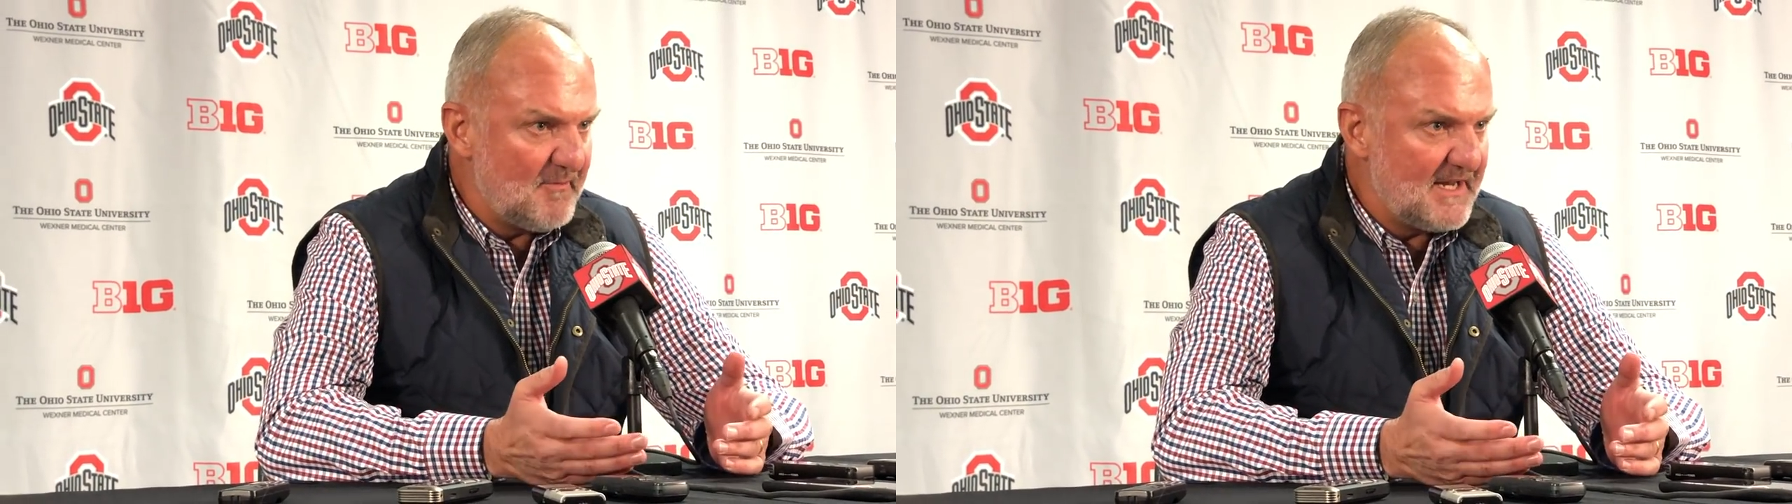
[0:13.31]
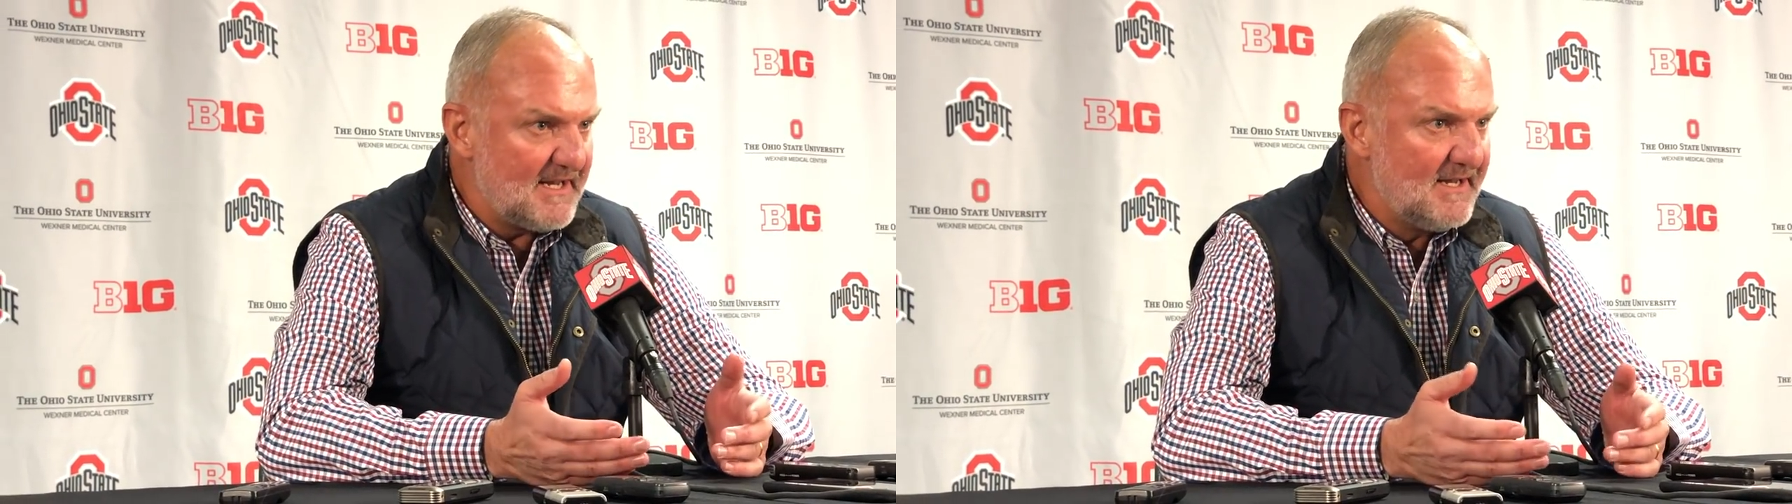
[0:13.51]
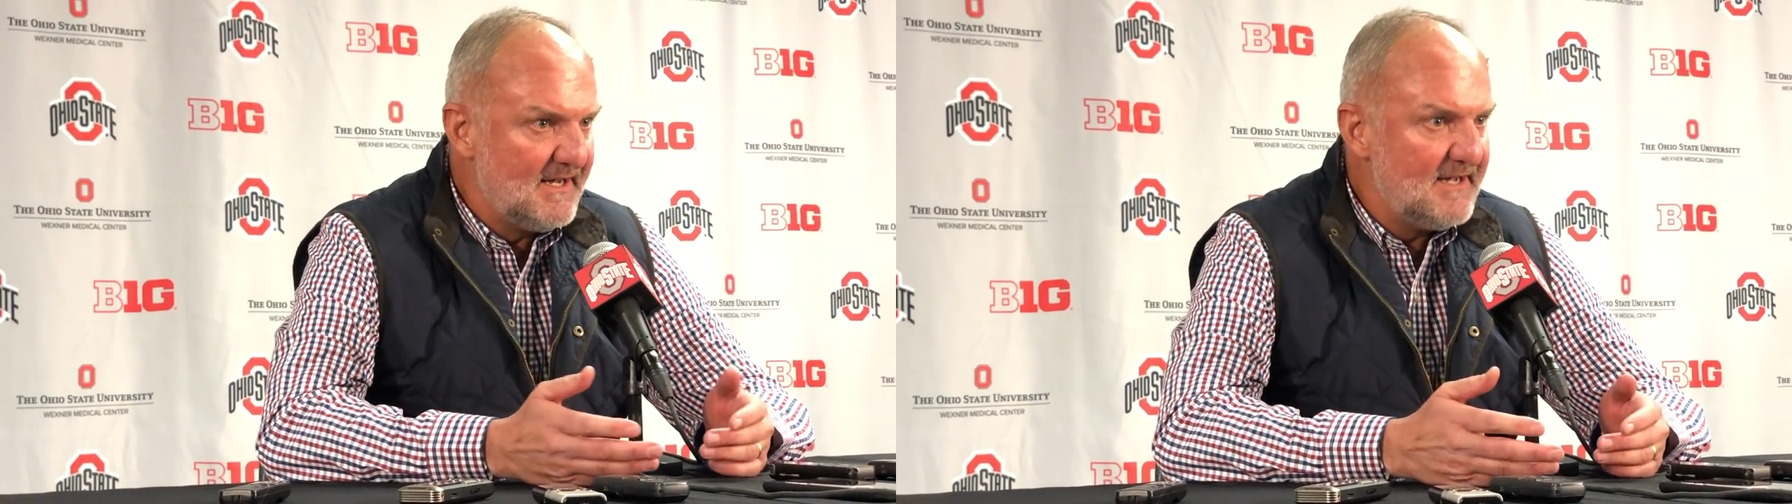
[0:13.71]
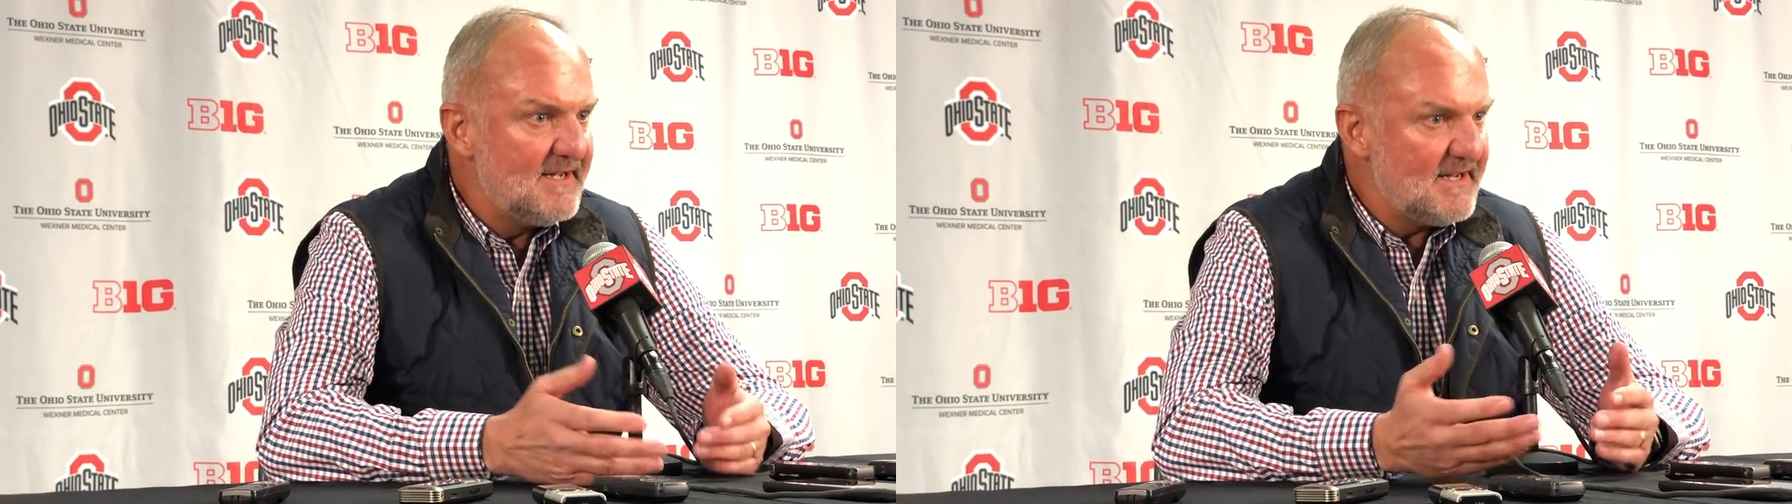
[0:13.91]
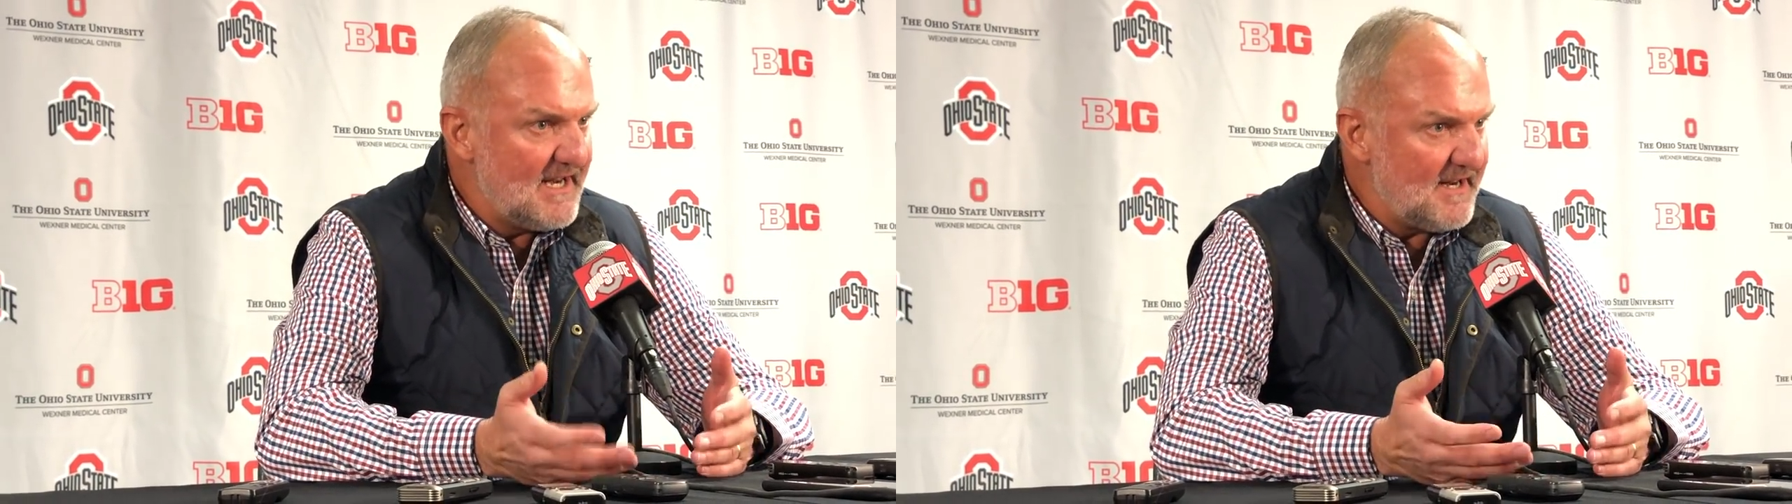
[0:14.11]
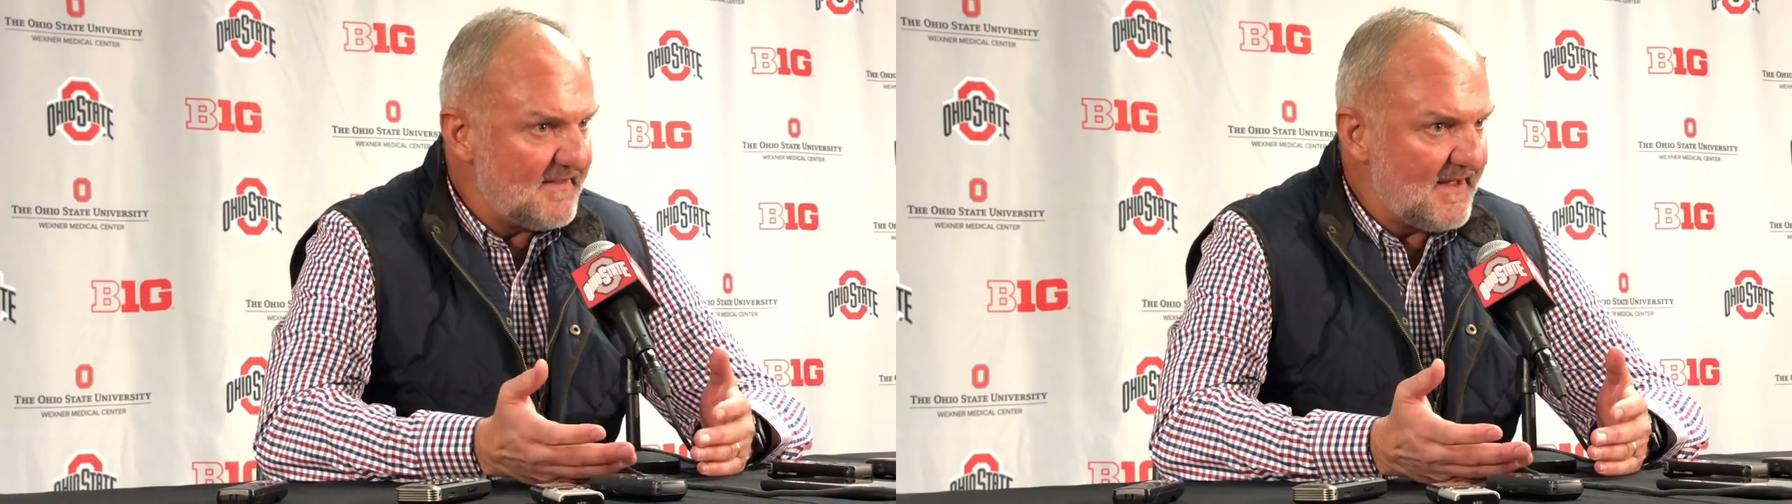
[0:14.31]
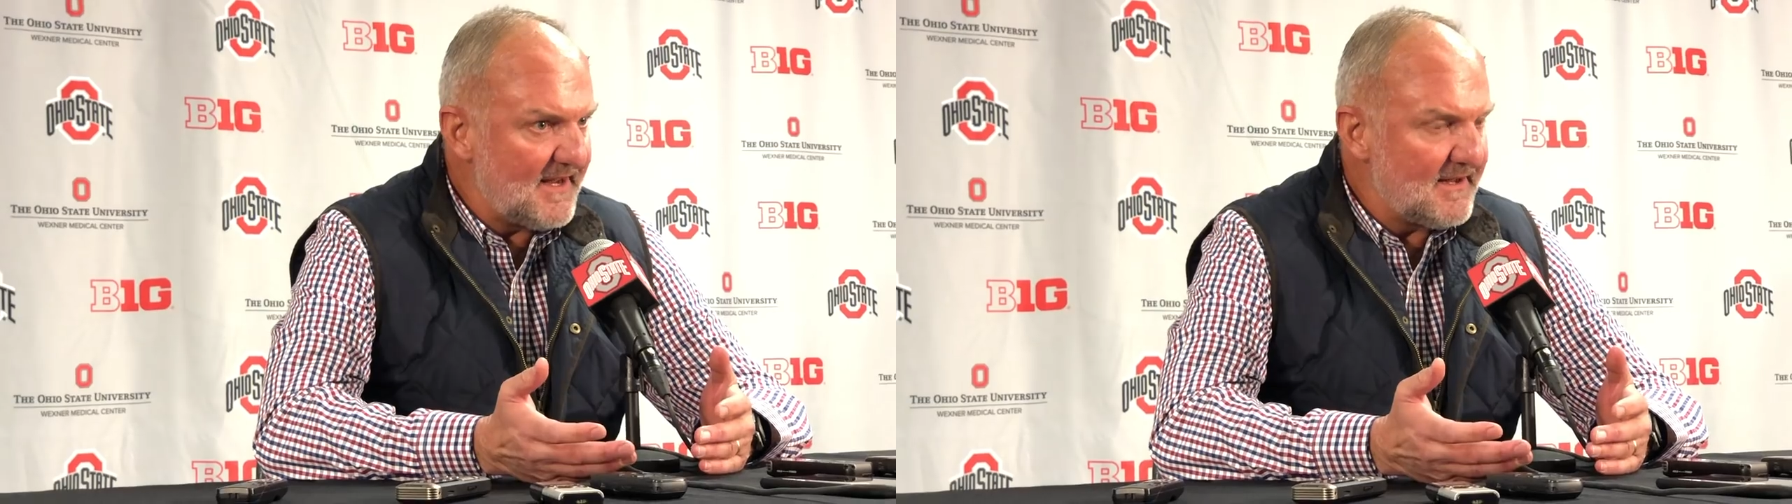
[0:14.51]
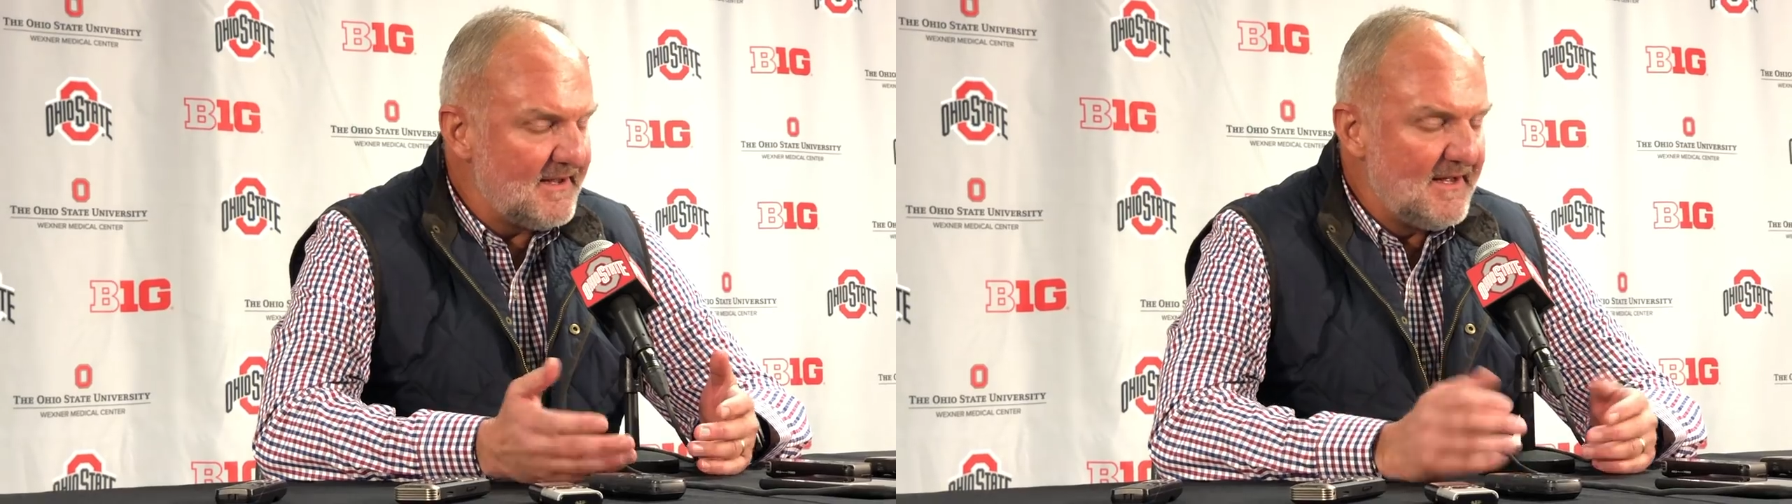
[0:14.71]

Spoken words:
me anything.